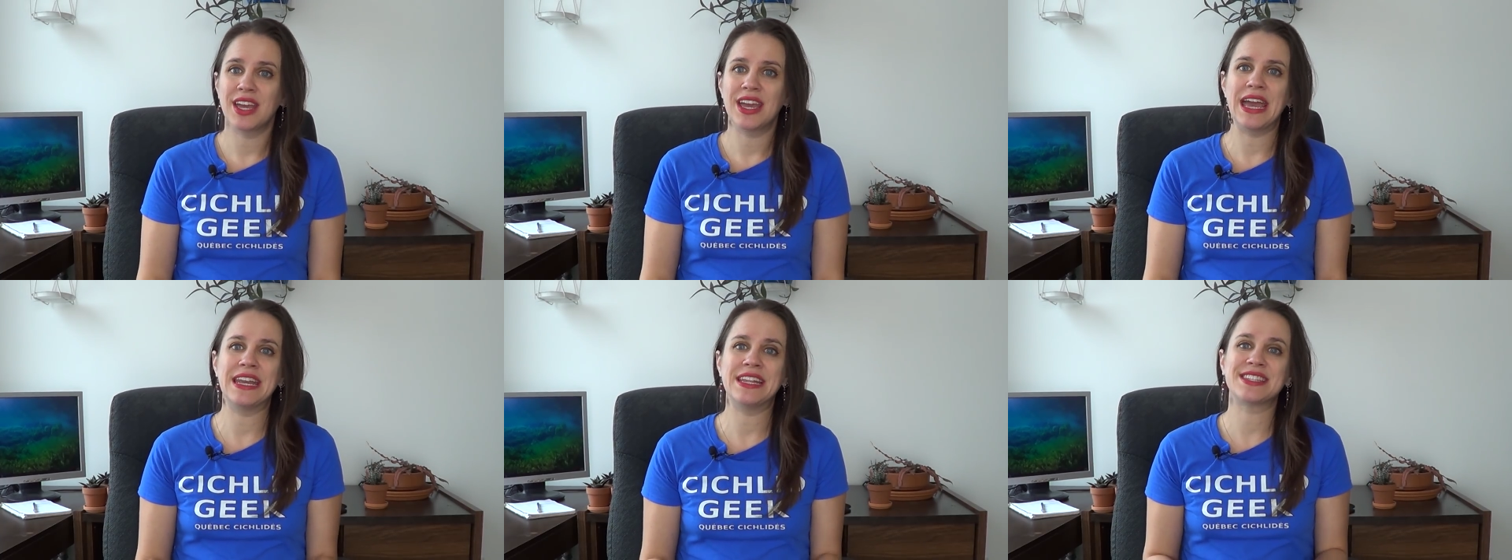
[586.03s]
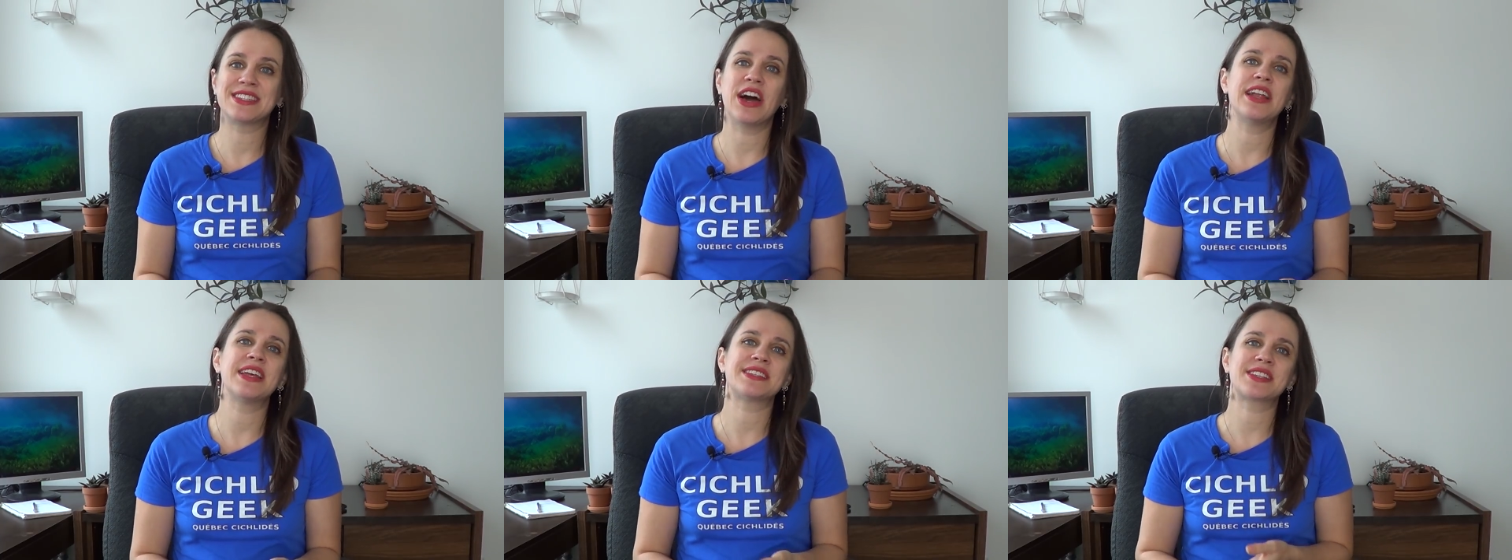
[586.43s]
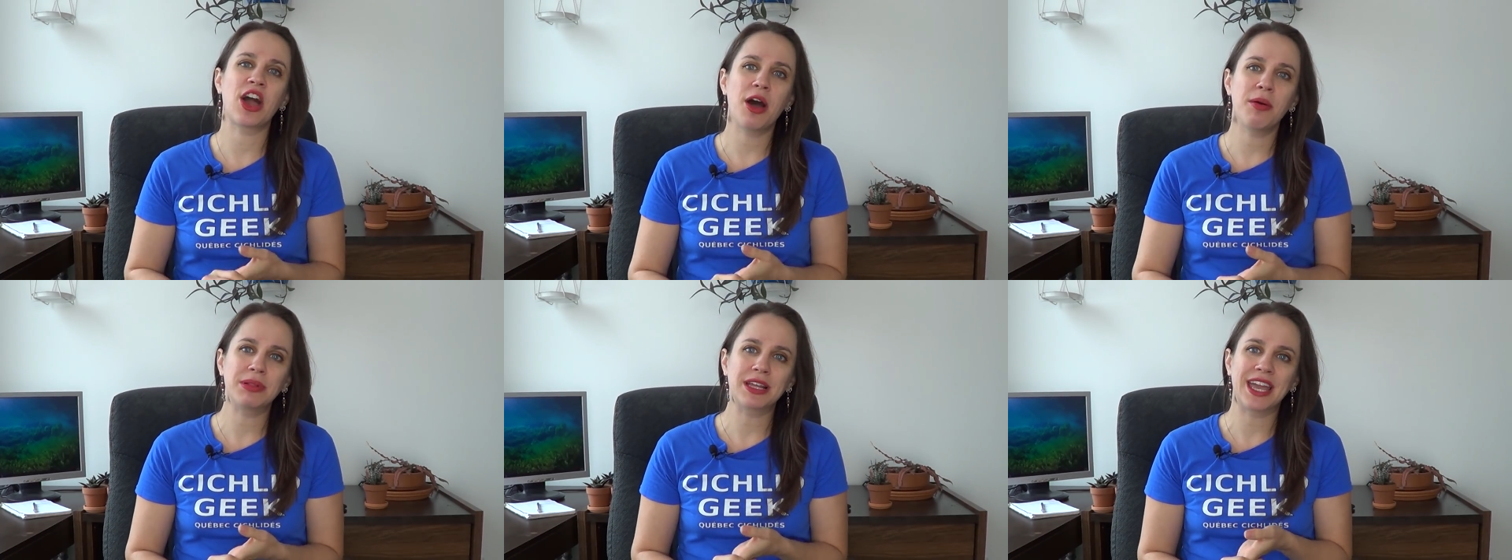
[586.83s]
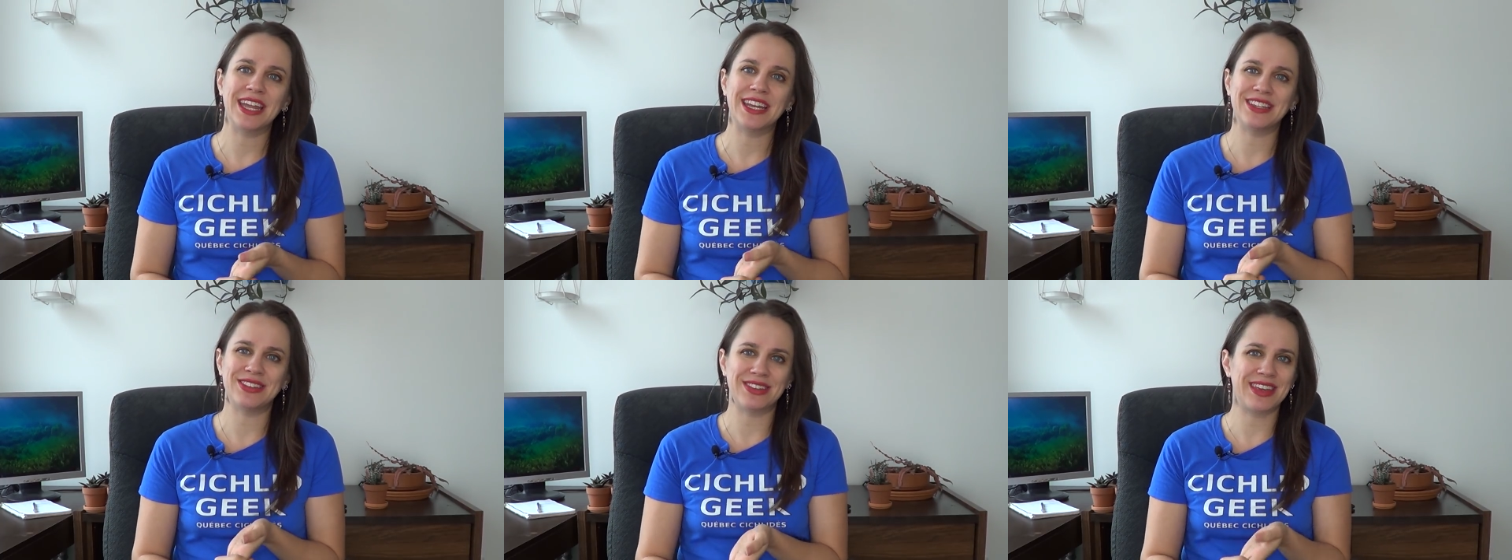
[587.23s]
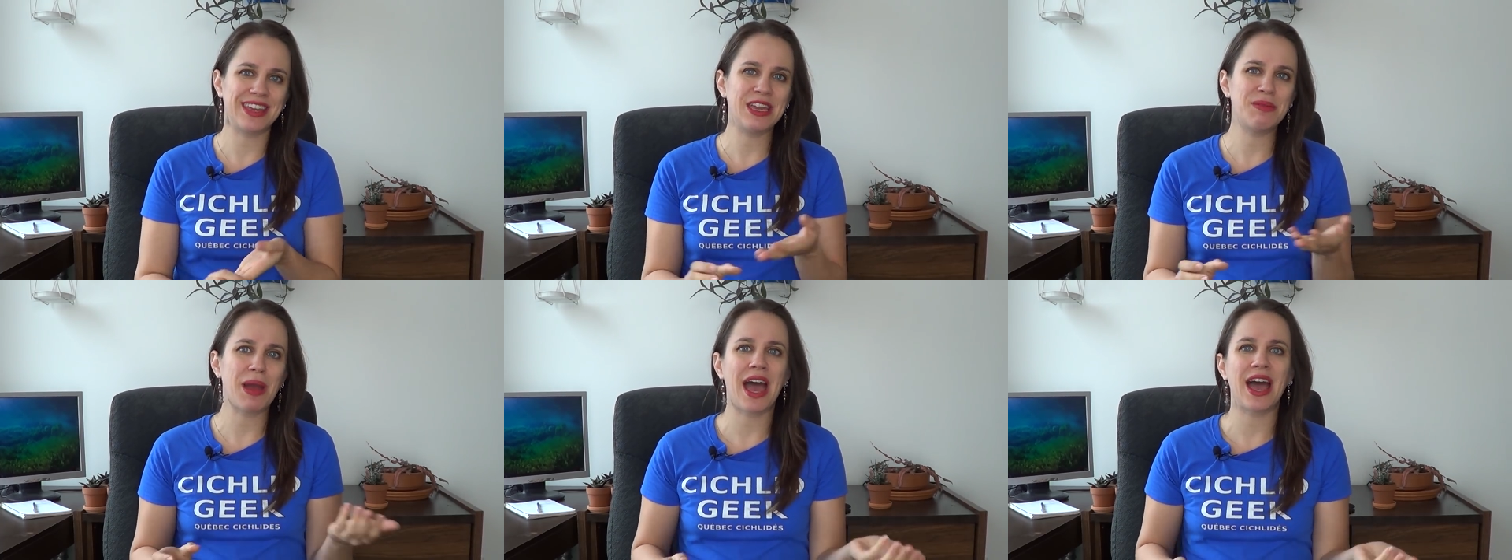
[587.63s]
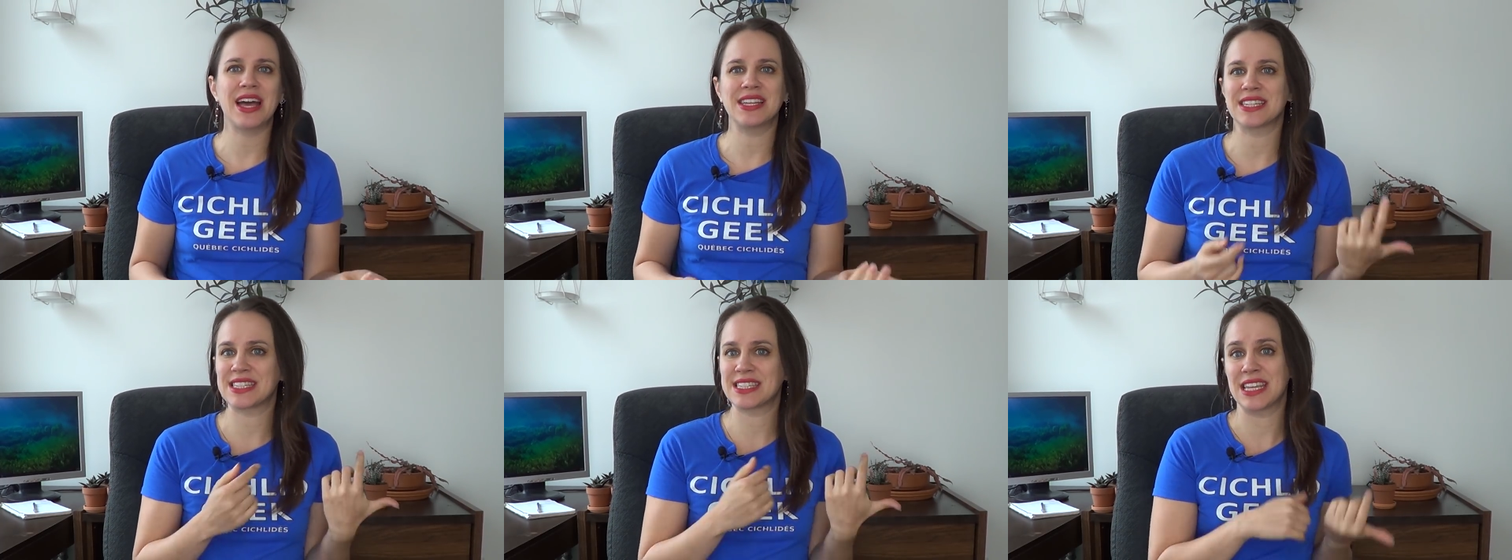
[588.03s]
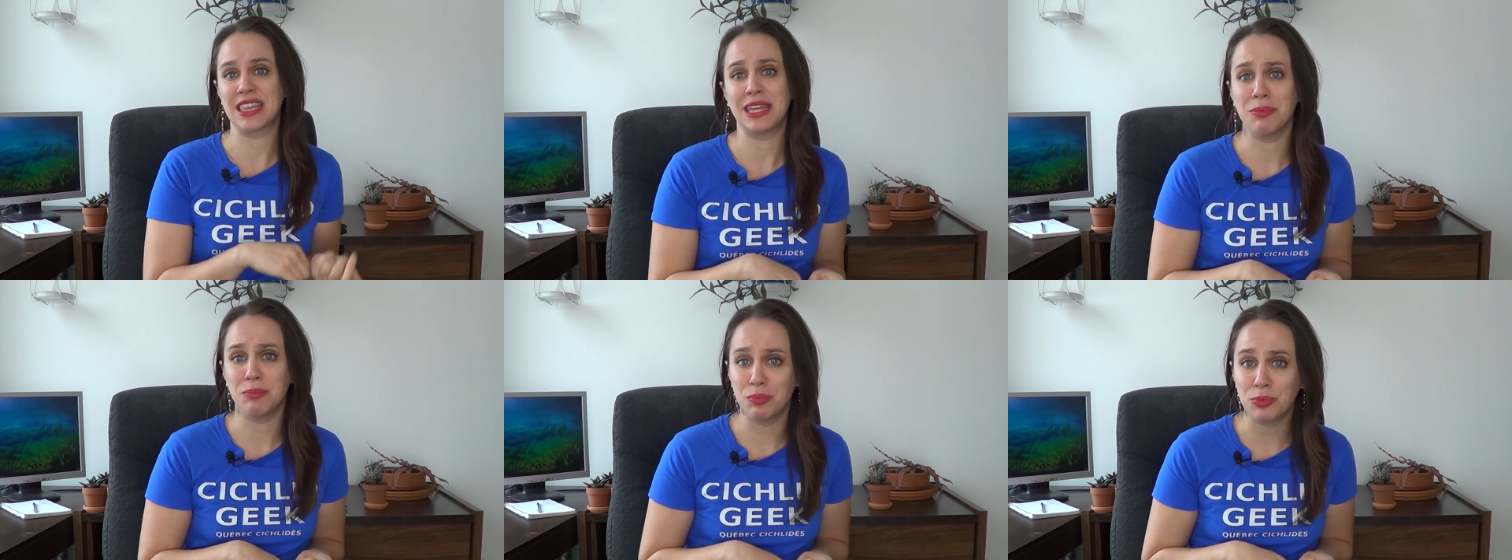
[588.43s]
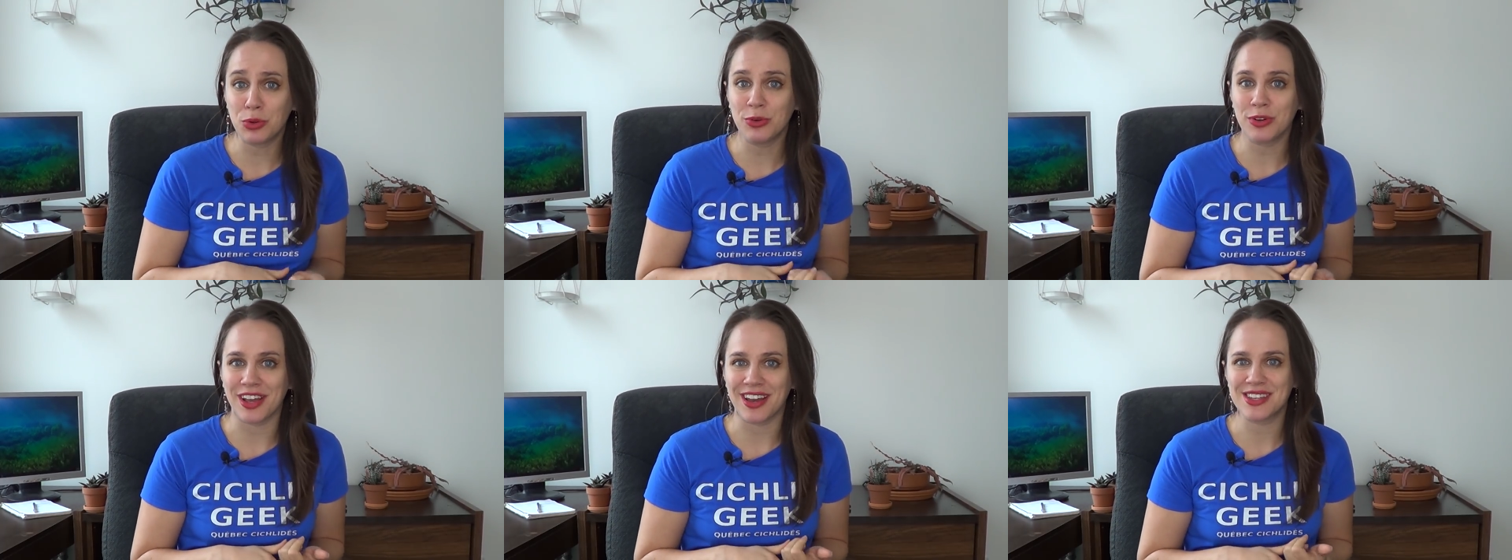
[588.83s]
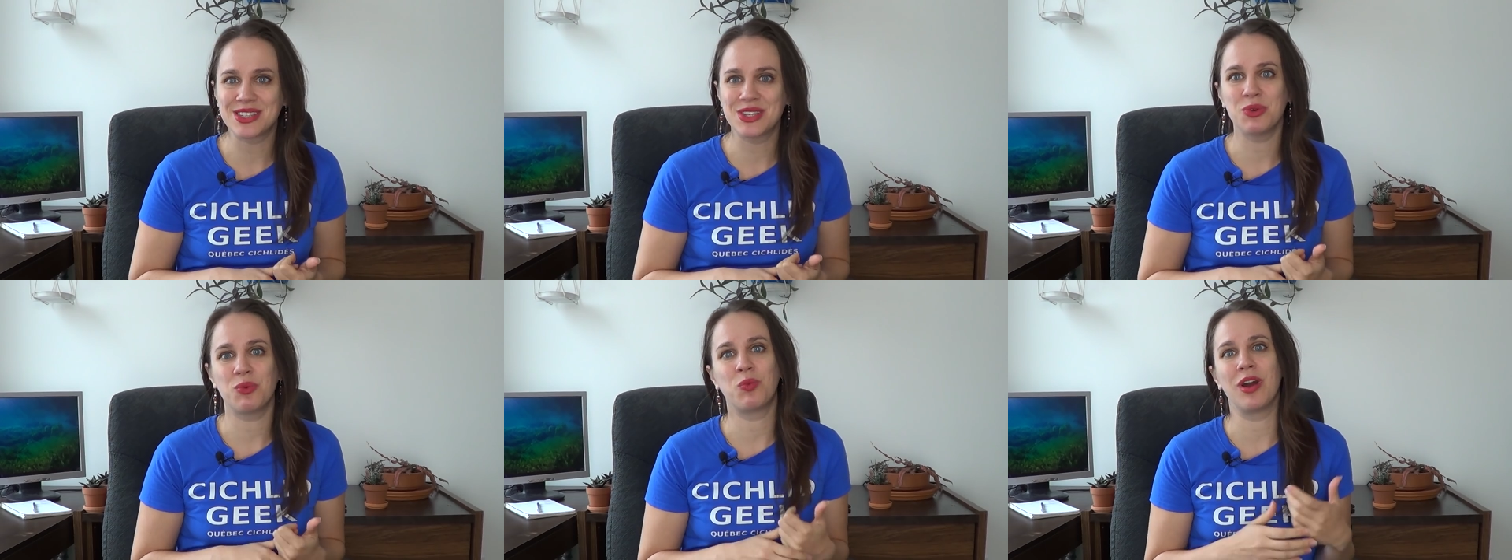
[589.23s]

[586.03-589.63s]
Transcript: It is not as complicated to keep as, let's say, the Embunas,